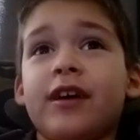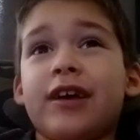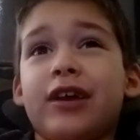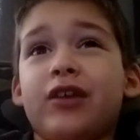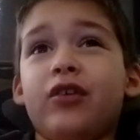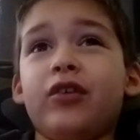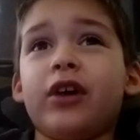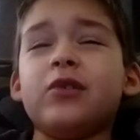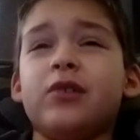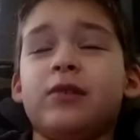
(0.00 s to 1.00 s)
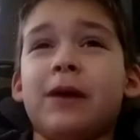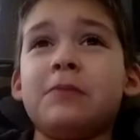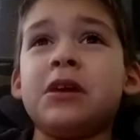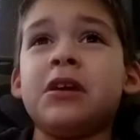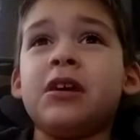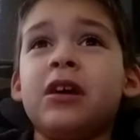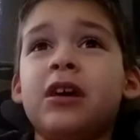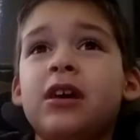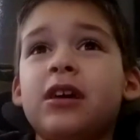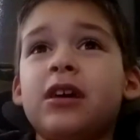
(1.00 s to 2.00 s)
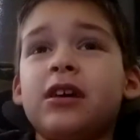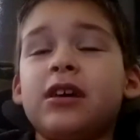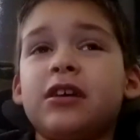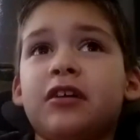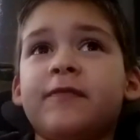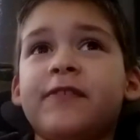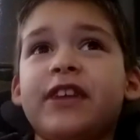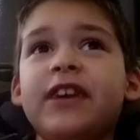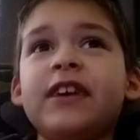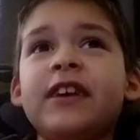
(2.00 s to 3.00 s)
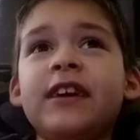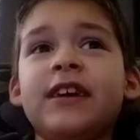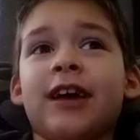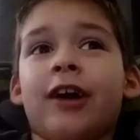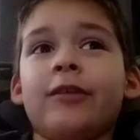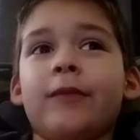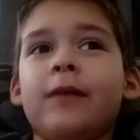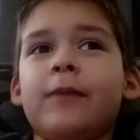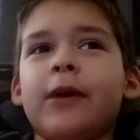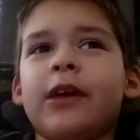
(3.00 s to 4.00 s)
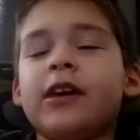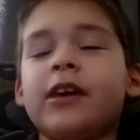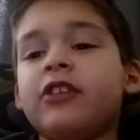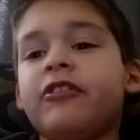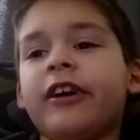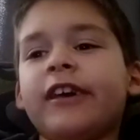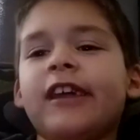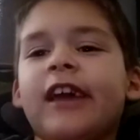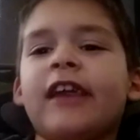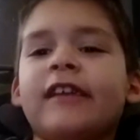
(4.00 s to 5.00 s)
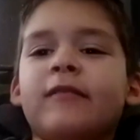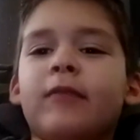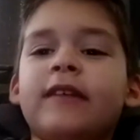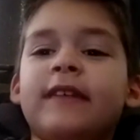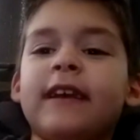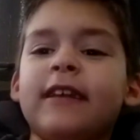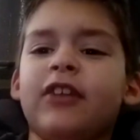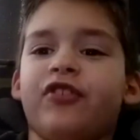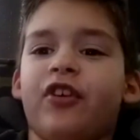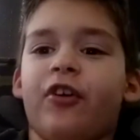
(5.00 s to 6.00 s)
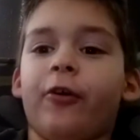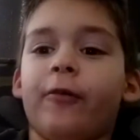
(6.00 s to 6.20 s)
And who knows, maybe here on Fadi, how you may be lucky to get my signature.